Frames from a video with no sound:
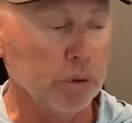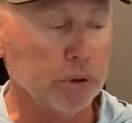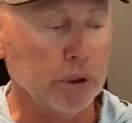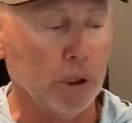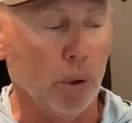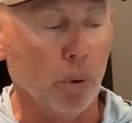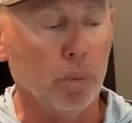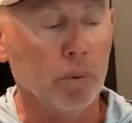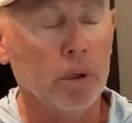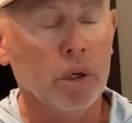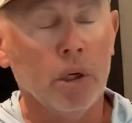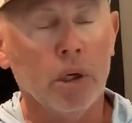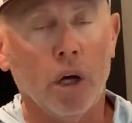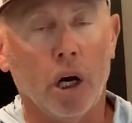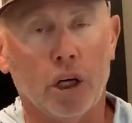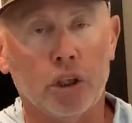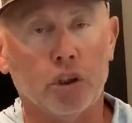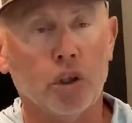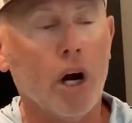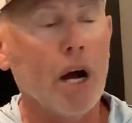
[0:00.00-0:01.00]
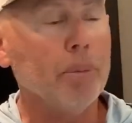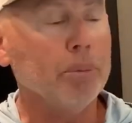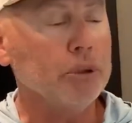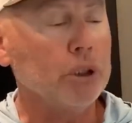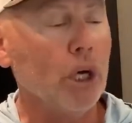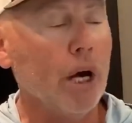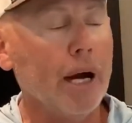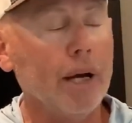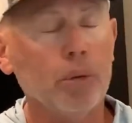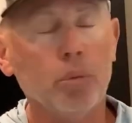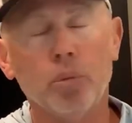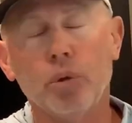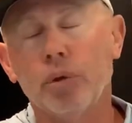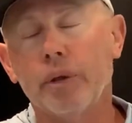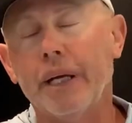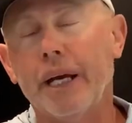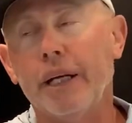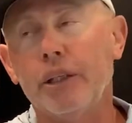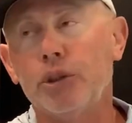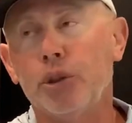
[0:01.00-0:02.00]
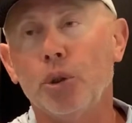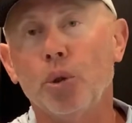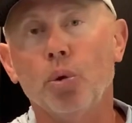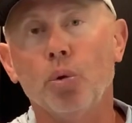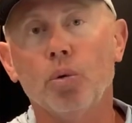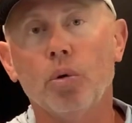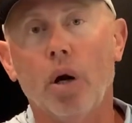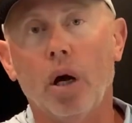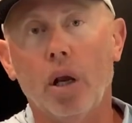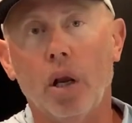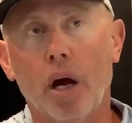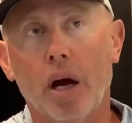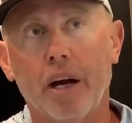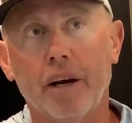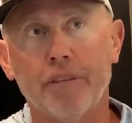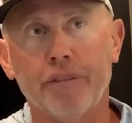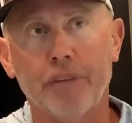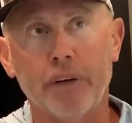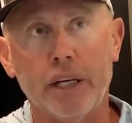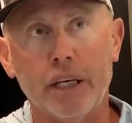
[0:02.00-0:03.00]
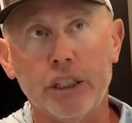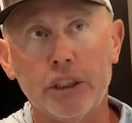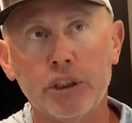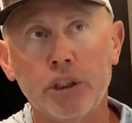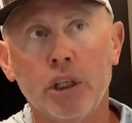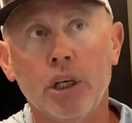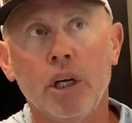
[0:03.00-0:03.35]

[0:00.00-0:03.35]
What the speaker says: So a drop shot will catch you a lot of fish